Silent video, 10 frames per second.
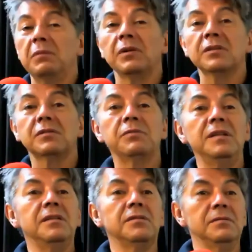we want
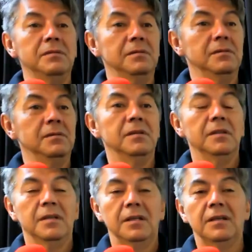really to
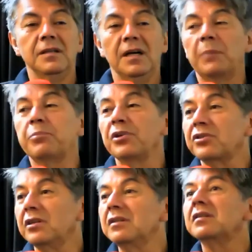
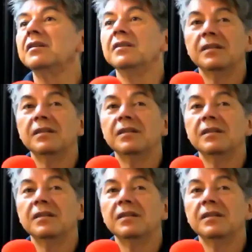appreciate